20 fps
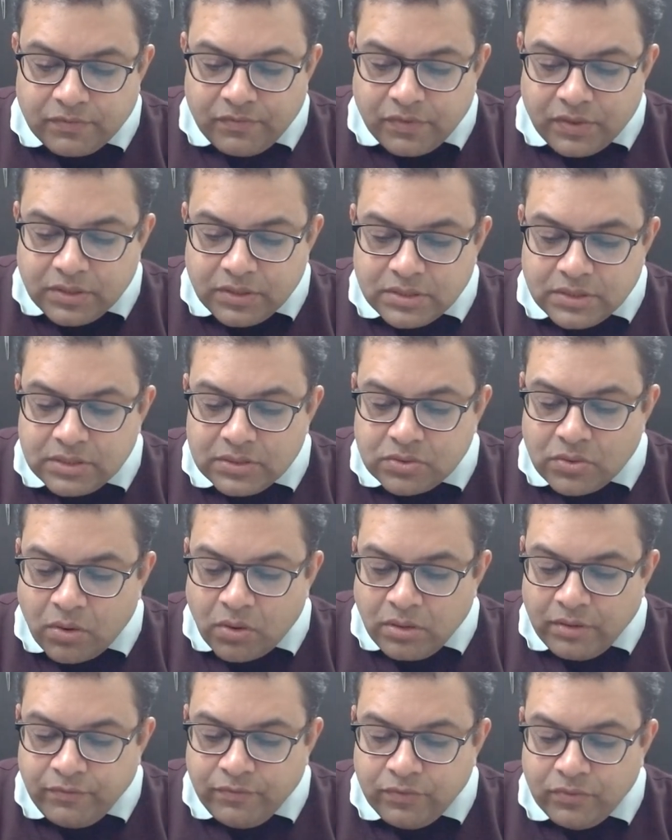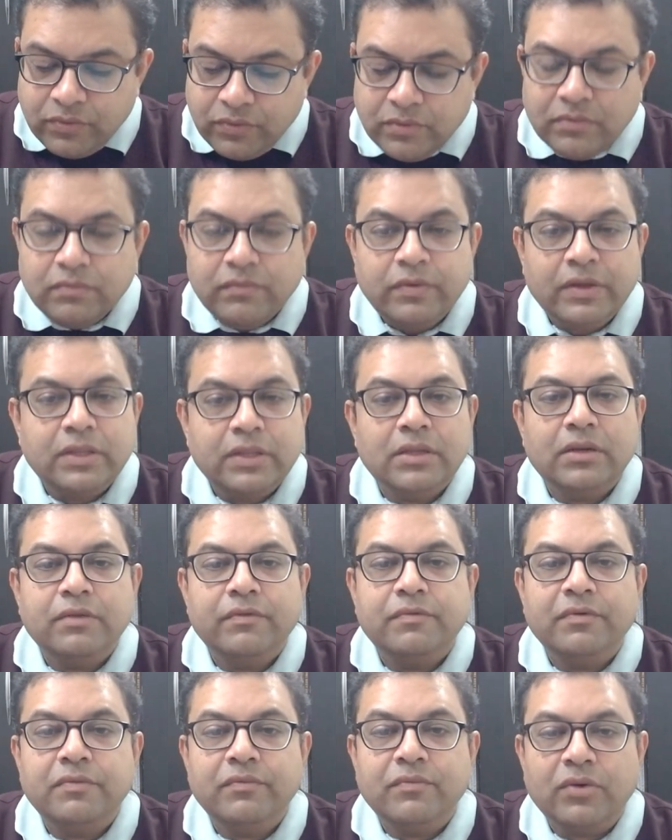First is solid food, whether
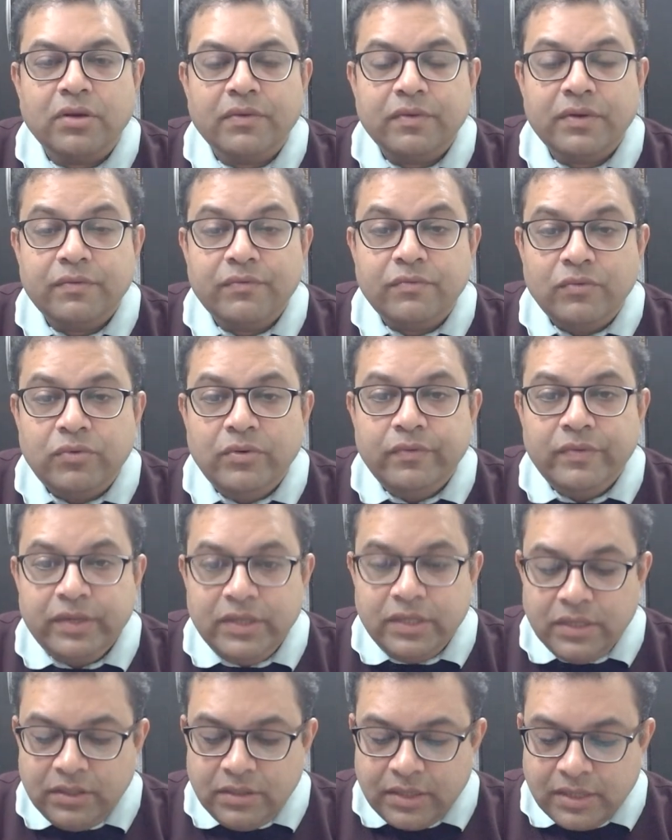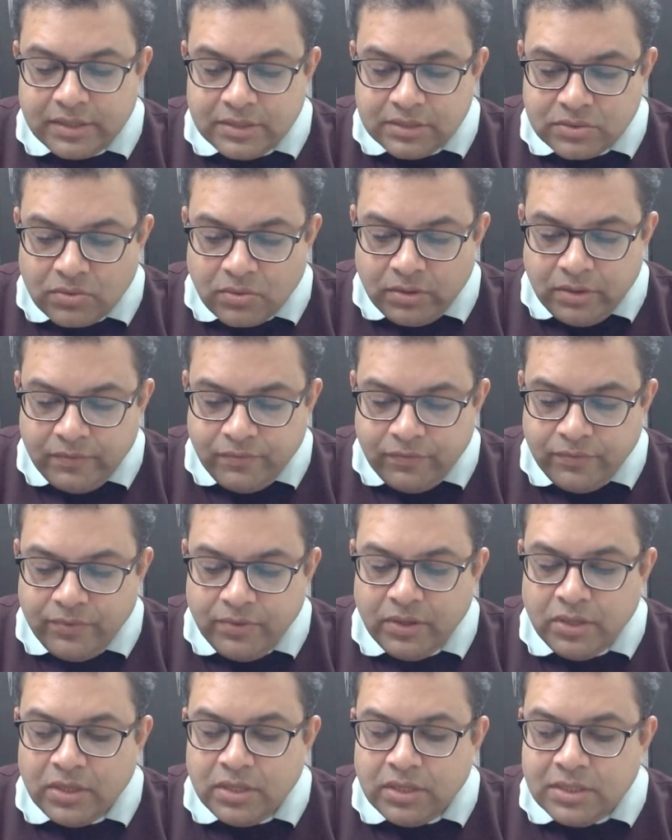if we, whatever food we eat that is solid
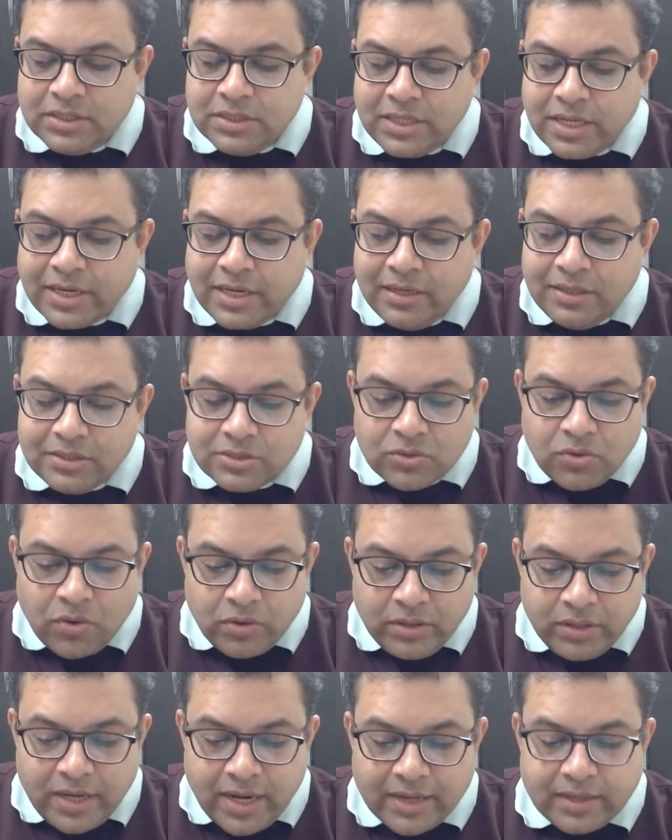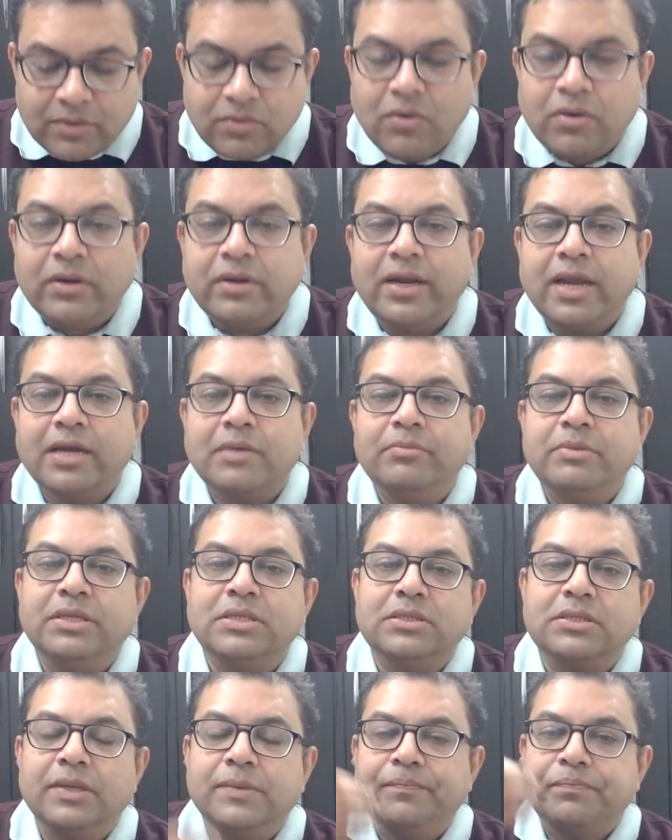food. Second is contact. Contact
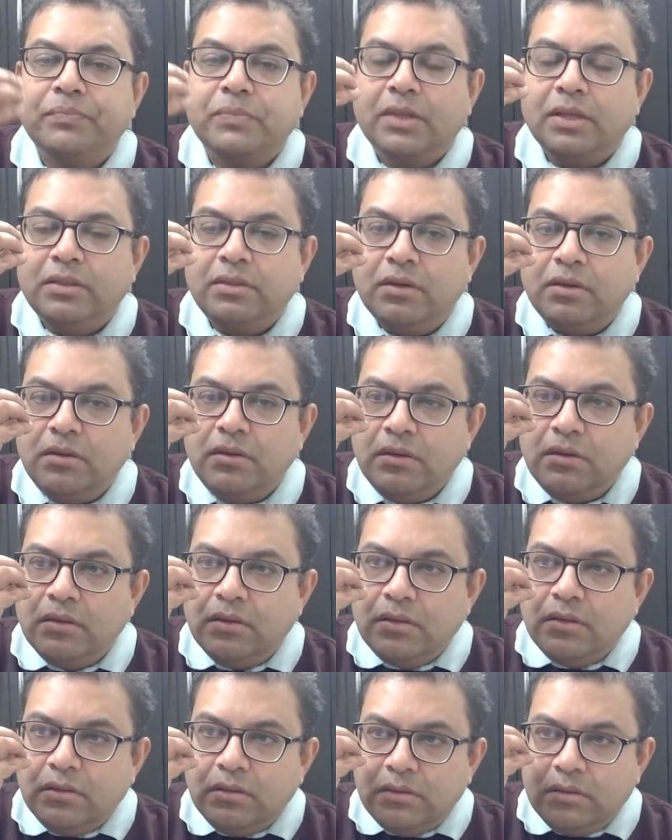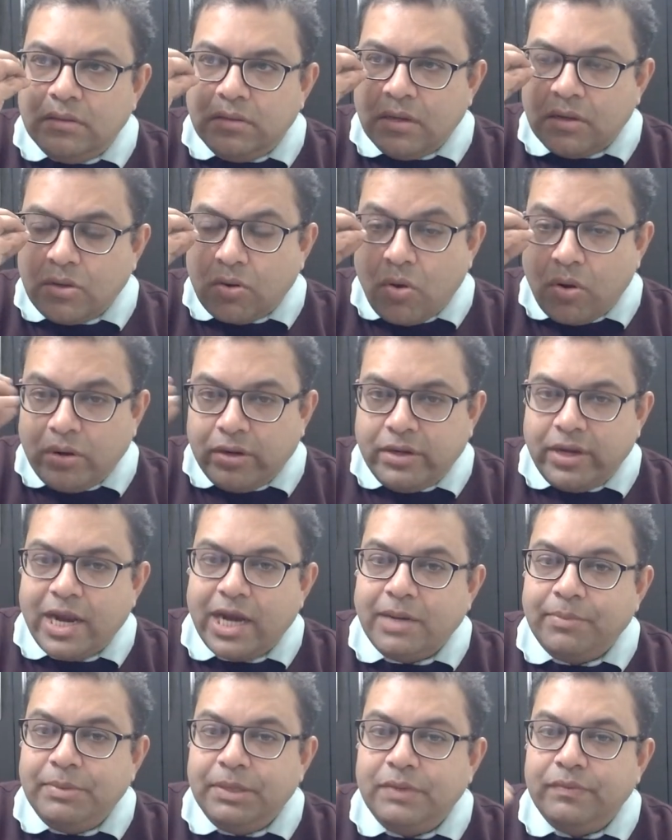means the the
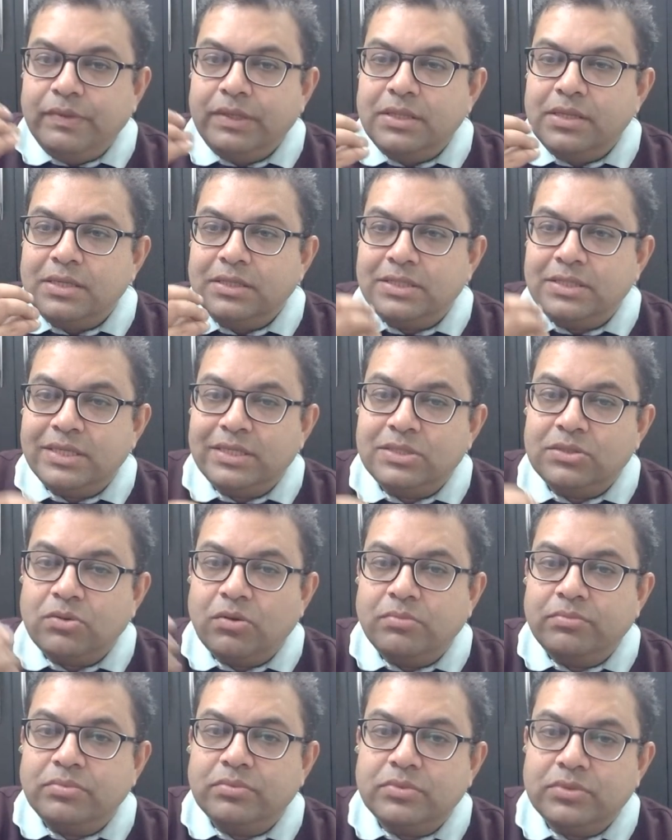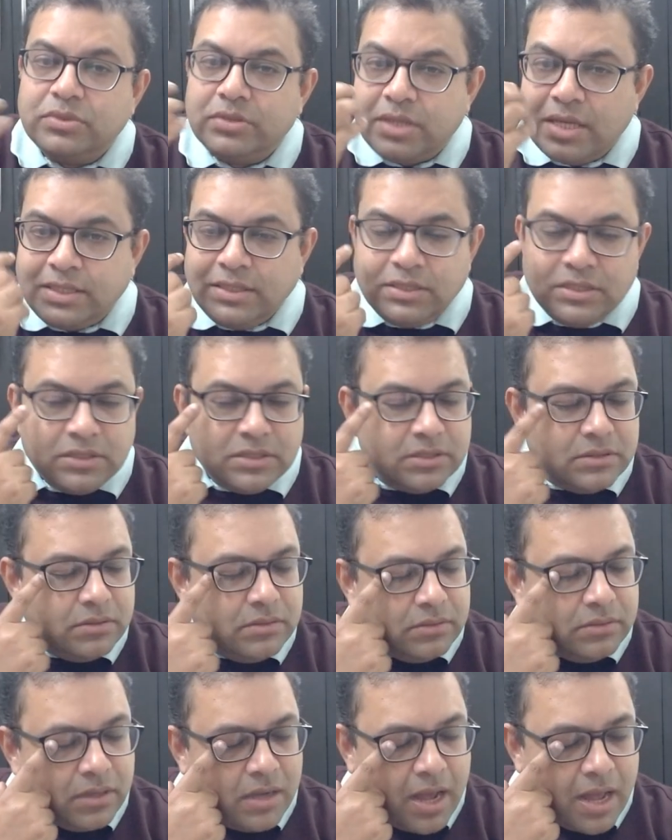contact between the sense of sense
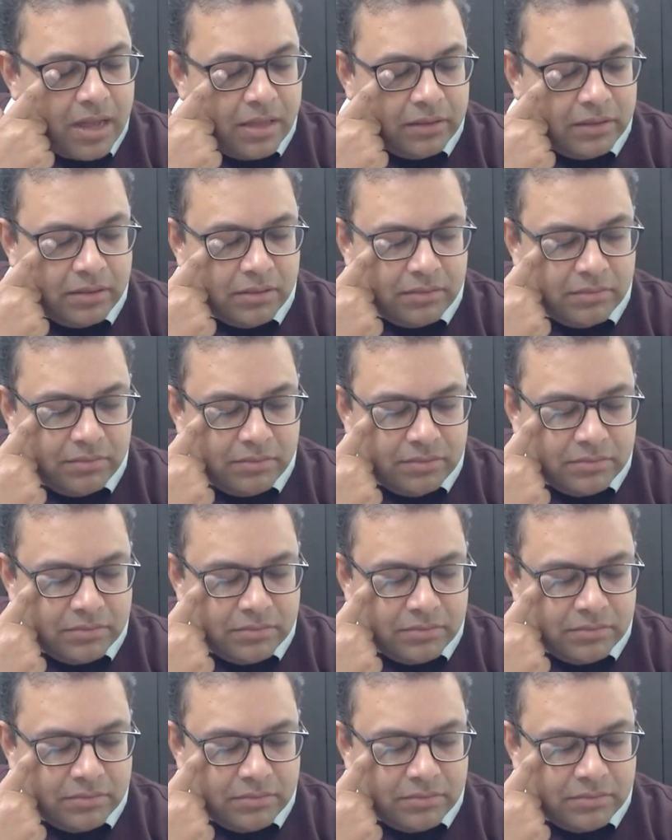the the